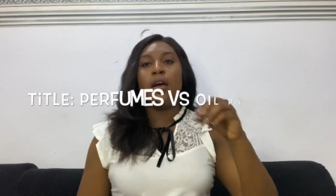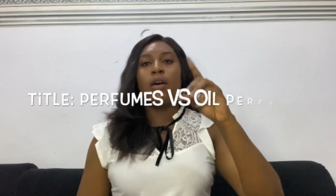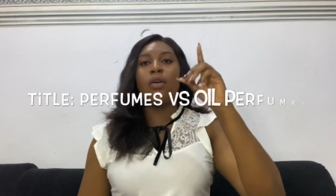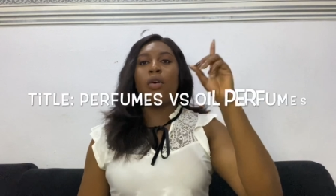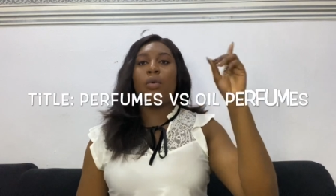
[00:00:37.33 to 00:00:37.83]

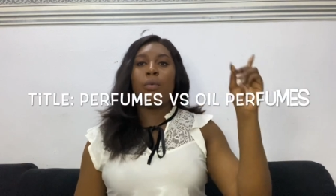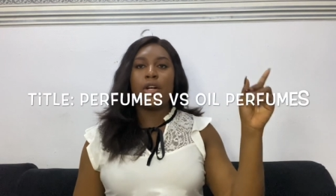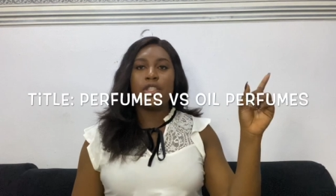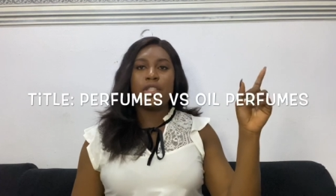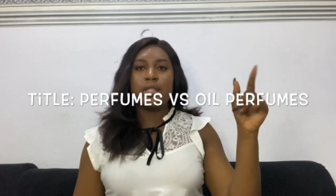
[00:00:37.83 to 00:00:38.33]
go
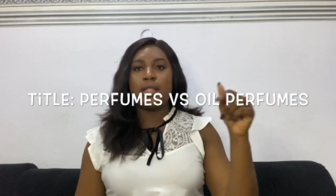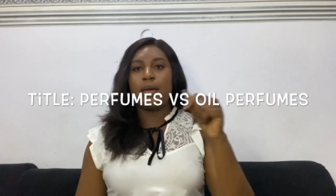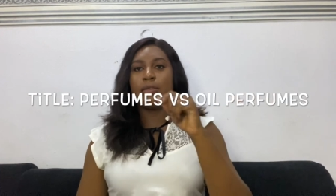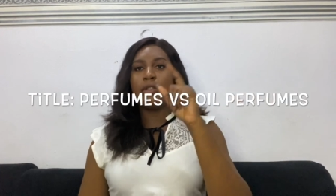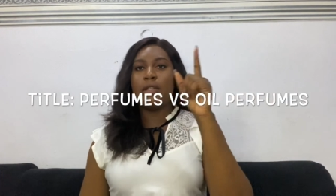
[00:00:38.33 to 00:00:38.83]
watch it
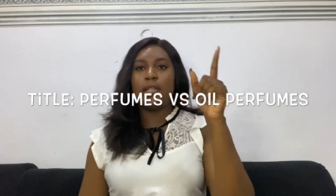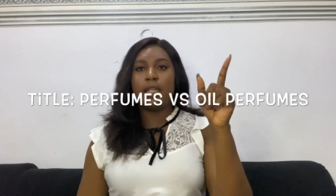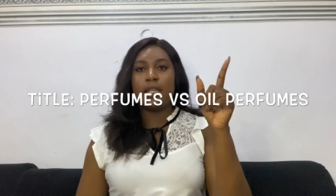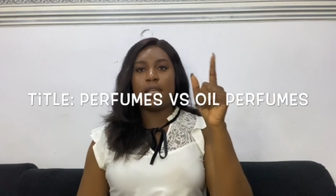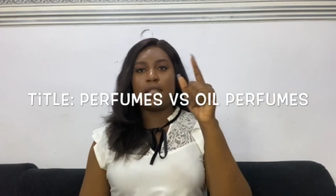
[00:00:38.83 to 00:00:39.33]
i'm going to
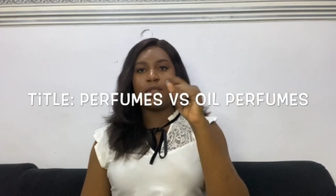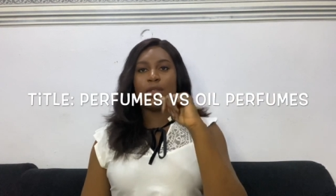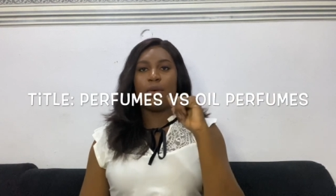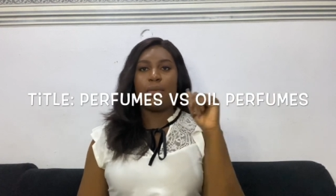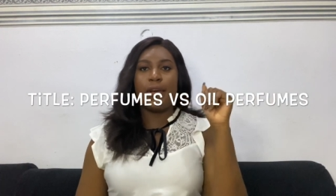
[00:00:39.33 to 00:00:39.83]
link it
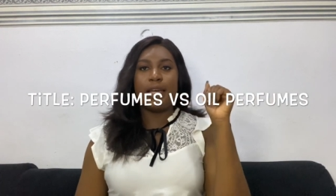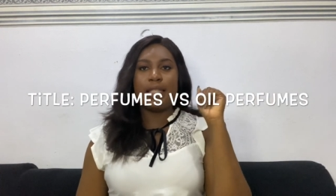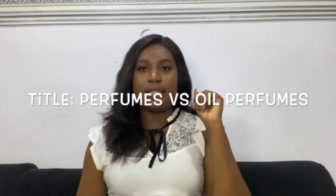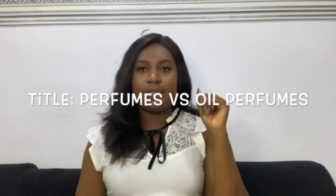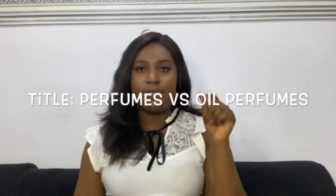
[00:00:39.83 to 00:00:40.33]
somewhere in
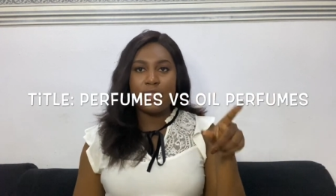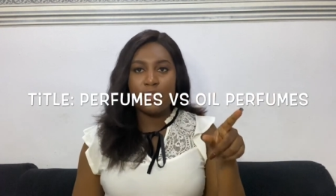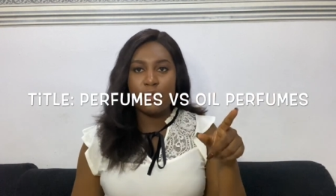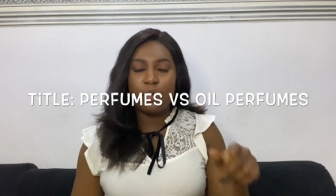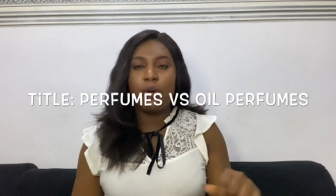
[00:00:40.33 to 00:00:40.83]
this
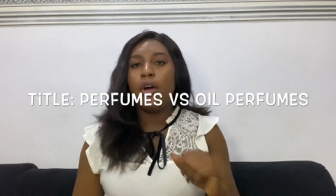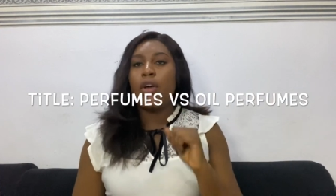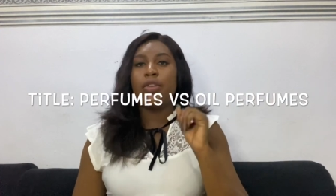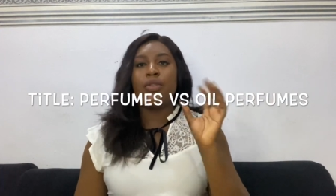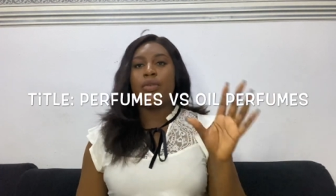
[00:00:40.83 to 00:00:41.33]
video
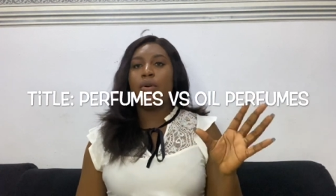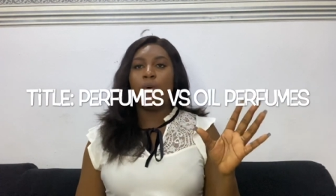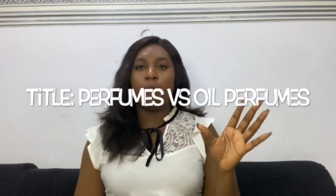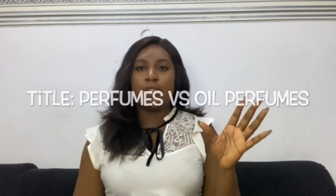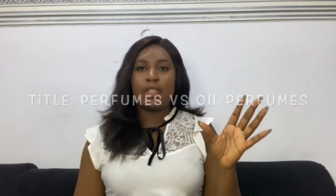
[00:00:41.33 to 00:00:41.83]
you go
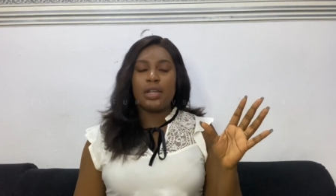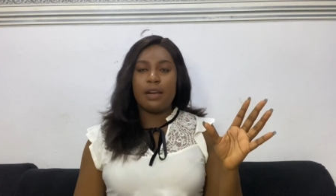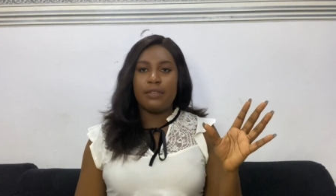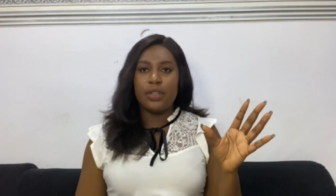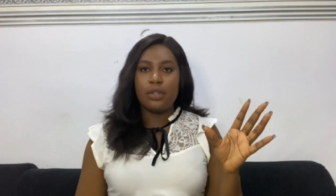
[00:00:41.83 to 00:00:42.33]
watch
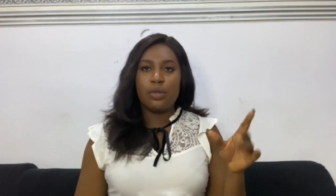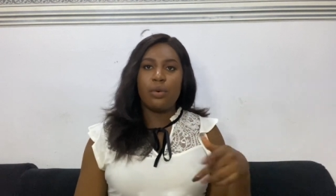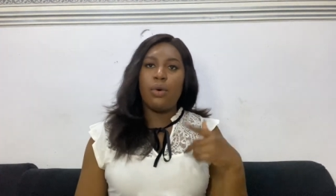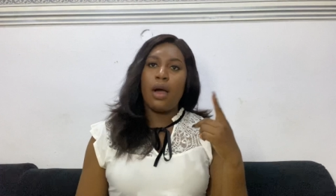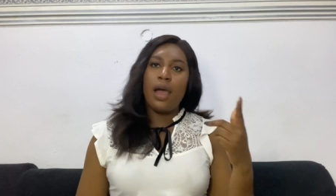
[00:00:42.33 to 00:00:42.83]
that
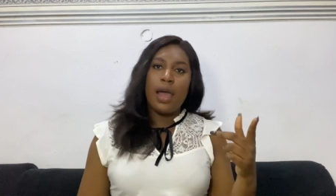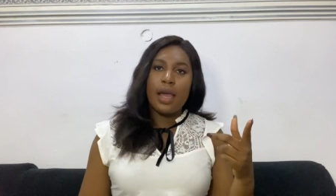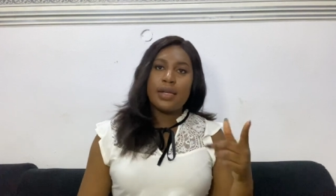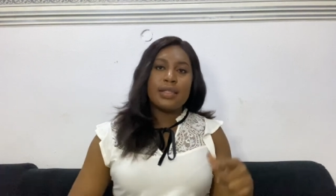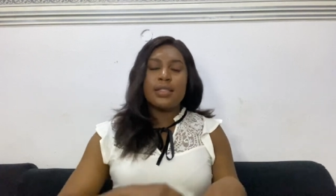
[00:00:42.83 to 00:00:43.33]
video
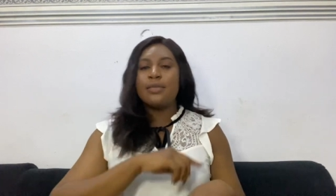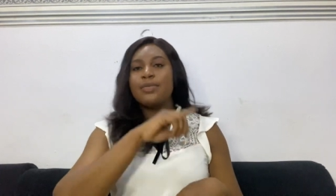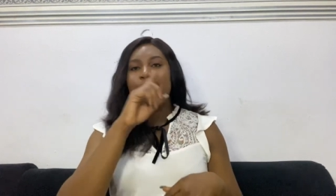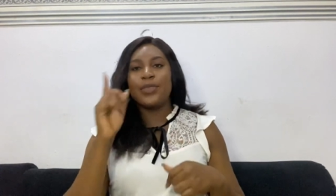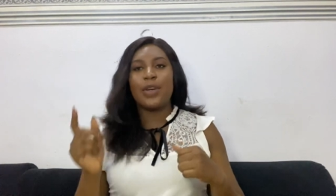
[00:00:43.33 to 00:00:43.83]
and
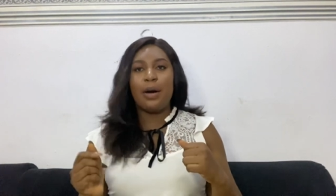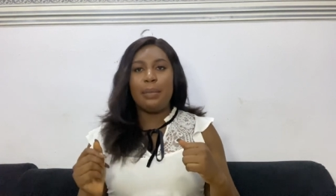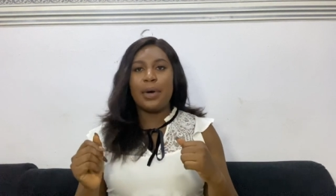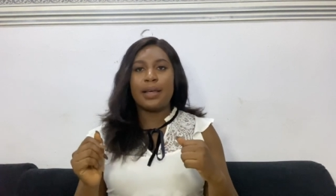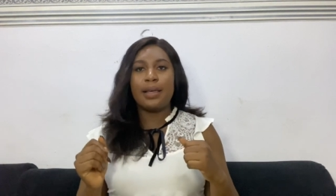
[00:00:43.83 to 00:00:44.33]
come
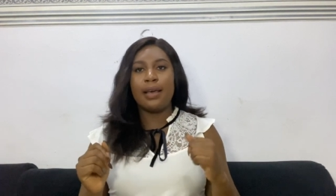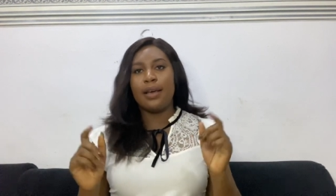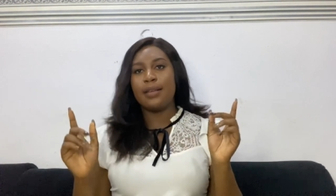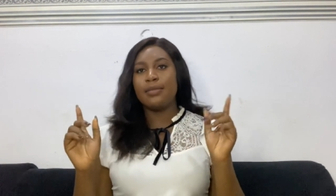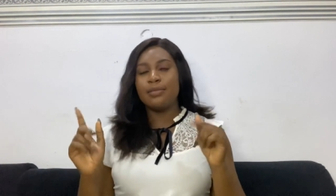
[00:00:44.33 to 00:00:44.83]
back
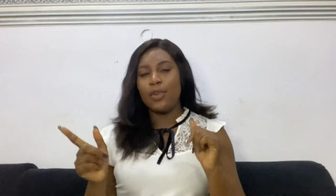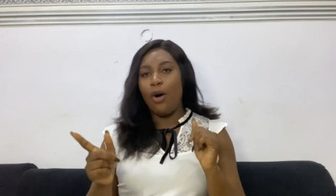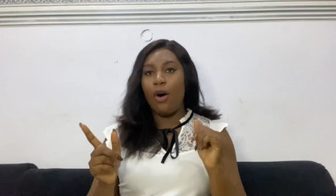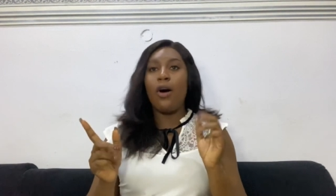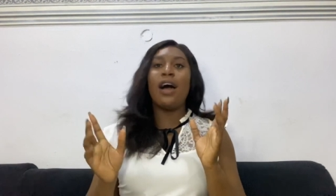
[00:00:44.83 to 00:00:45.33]
here
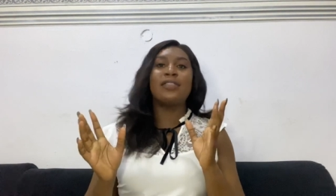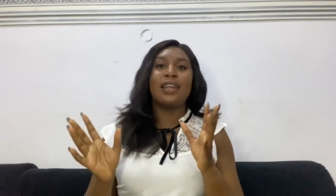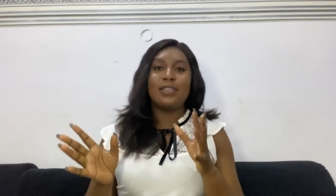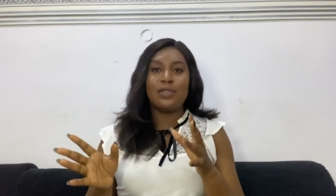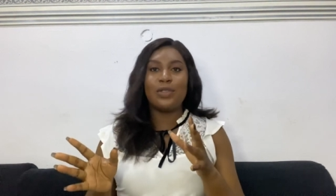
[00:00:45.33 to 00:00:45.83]
or after
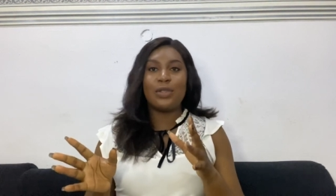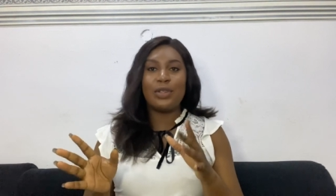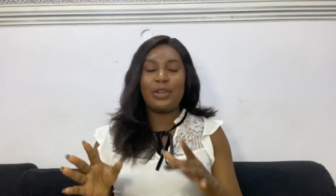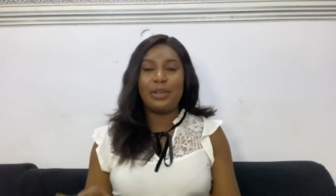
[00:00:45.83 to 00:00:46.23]
this video sorry